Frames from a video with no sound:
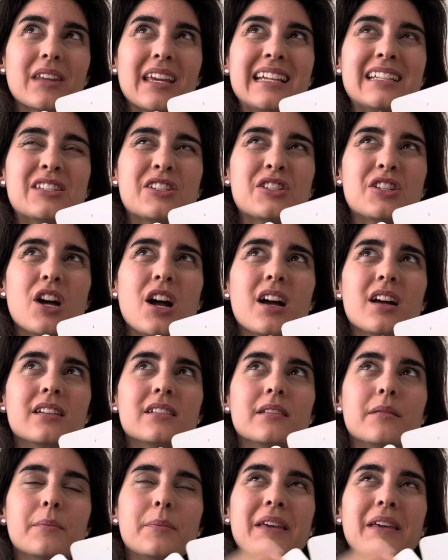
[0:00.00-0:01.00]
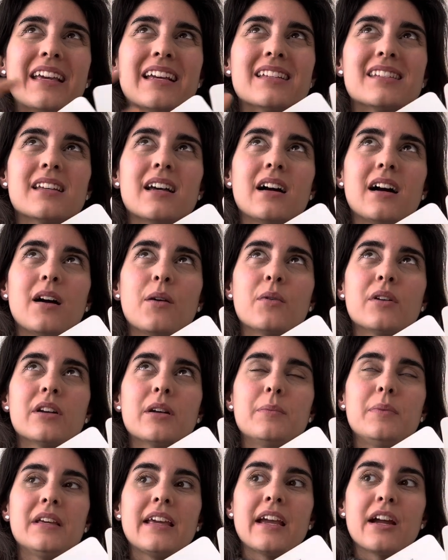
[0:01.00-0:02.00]
It's not, because I want to
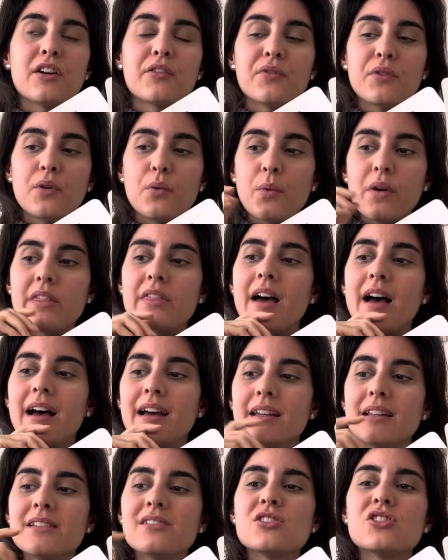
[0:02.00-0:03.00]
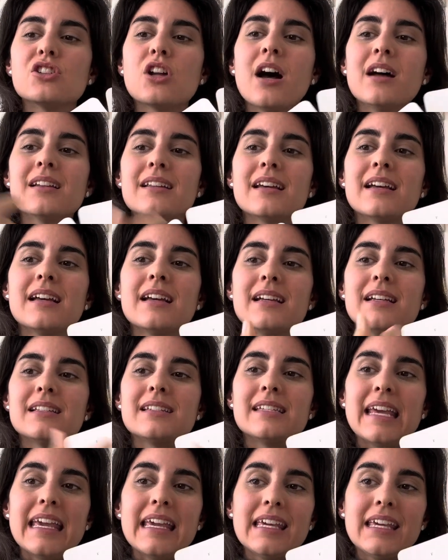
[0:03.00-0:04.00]
be careful with that. It's not
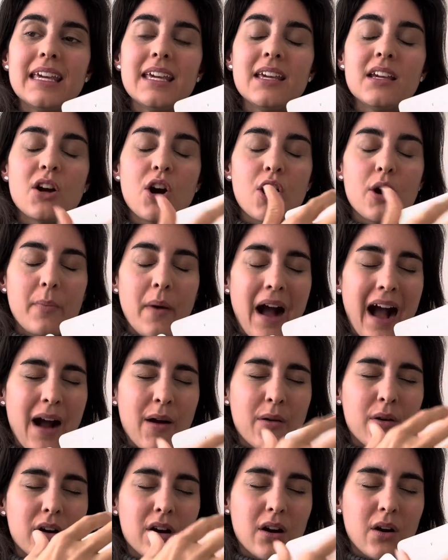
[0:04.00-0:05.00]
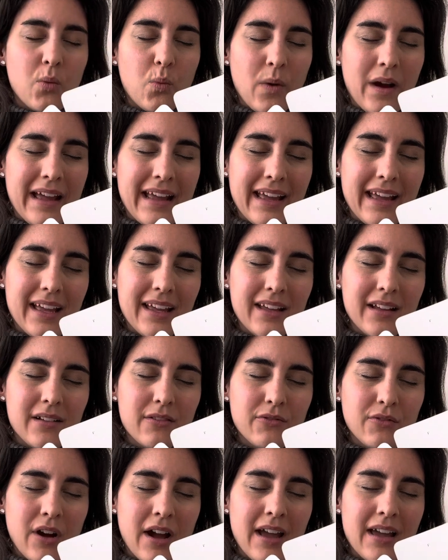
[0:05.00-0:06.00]
taking our power away,
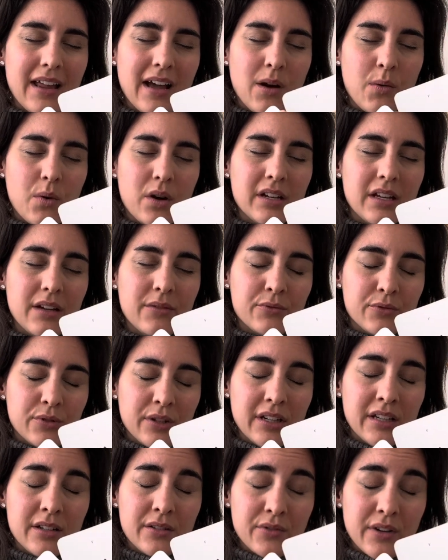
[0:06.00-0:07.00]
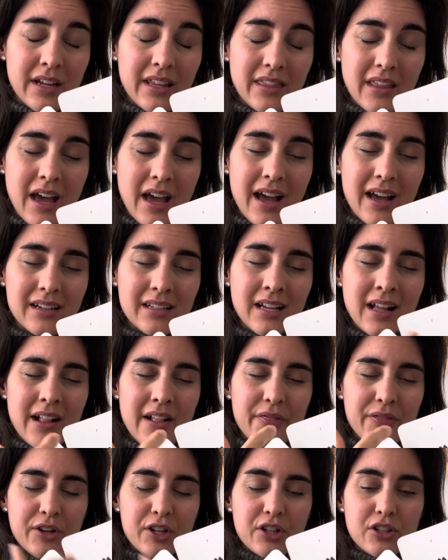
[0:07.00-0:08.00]
right? I want to reiterate that.
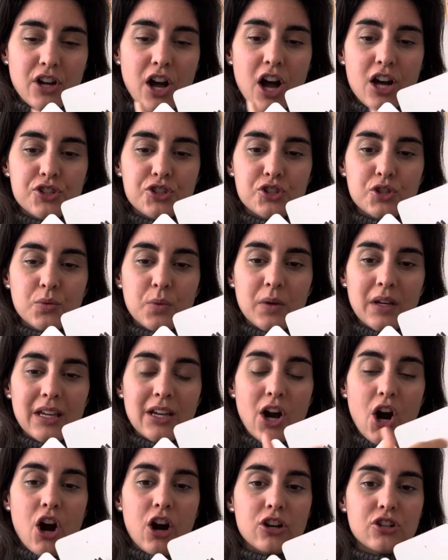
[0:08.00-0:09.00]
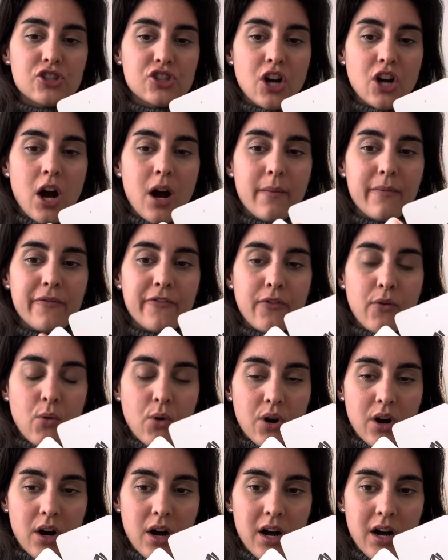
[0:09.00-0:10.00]
They're not doing our job
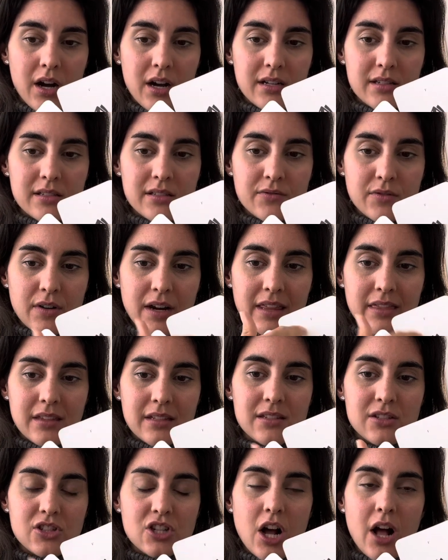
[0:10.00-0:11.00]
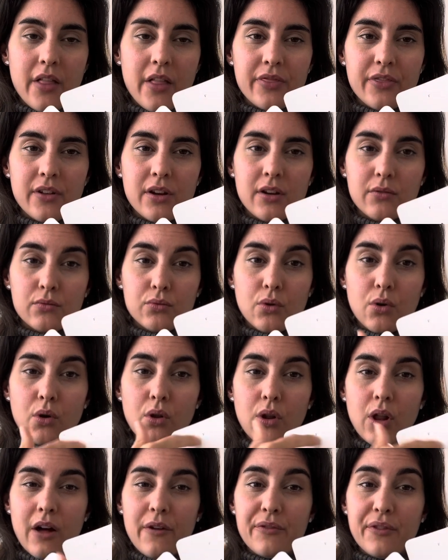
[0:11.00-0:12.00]
for us, right? This is not the
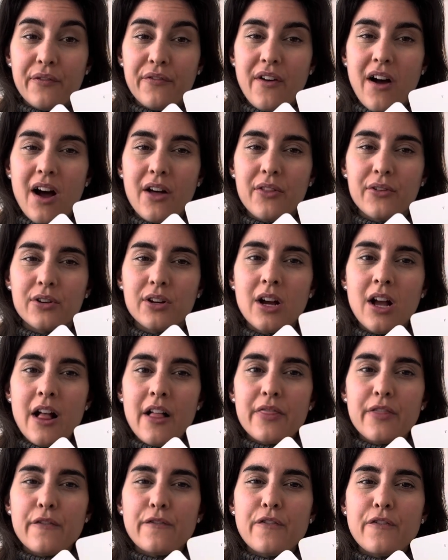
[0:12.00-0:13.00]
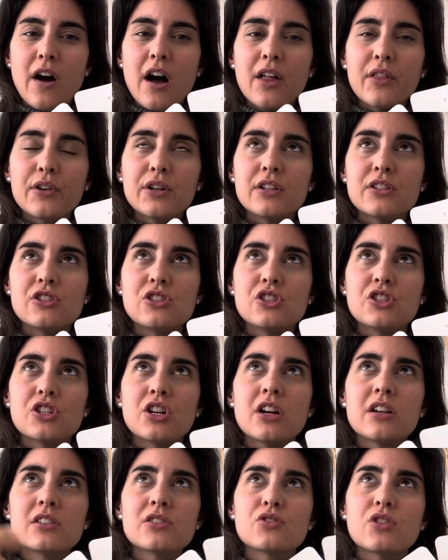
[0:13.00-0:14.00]
role of the Father. The Father is
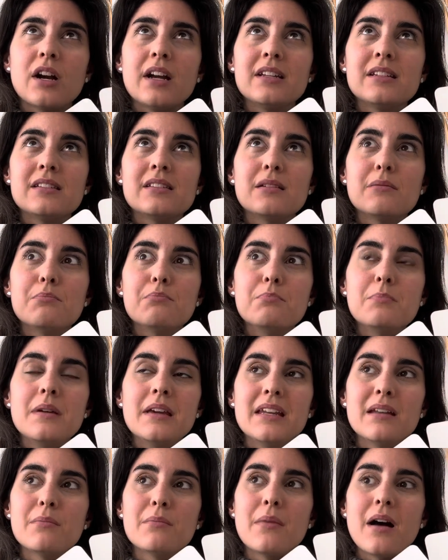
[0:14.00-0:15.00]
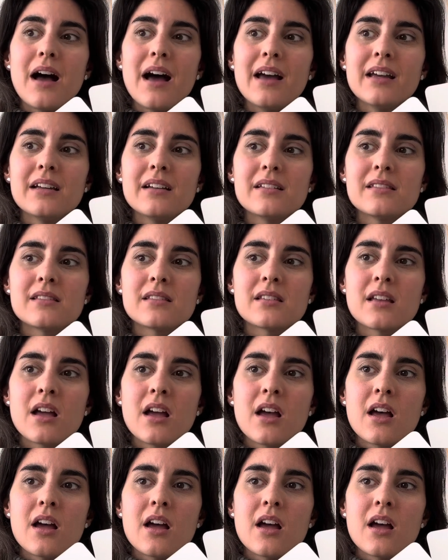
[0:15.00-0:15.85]
just trying to minimize